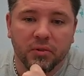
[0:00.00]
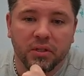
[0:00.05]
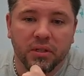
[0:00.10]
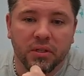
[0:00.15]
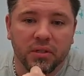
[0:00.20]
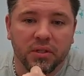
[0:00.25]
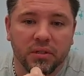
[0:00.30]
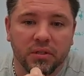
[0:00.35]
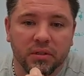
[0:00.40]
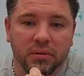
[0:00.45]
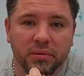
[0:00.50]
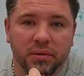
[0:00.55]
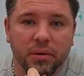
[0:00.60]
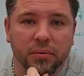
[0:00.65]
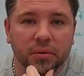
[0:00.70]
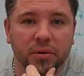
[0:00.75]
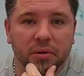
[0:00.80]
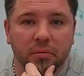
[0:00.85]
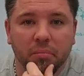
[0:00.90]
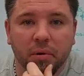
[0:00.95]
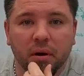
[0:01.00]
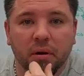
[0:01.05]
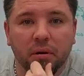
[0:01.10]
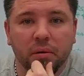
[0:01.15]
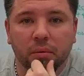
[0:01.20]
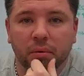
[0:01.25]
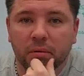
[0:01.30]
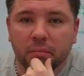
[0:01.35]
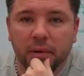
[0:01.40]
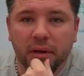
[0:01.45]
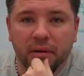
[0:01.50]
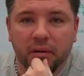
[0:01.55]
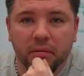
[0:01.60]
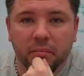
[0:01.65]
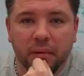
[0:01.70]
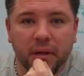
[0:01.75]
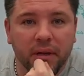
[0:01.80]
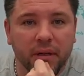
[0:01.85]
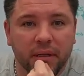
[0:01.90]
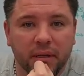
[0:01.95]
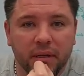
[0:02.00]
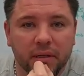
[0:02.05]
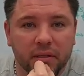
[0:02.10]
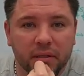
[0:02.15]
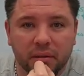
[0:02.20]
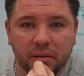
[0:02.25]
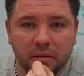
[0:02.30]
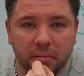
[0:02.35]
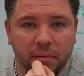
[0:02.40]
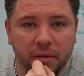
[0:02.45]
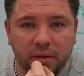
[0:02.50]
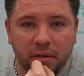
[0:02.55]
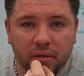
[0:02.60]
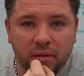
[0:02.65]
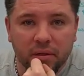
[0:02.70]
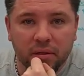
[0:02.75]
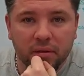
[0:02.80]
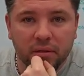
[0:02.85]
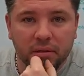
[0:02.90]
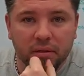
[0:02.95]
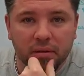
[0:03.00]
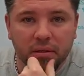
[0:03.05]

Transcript: Does knowing your borrower better make it easier to pitch?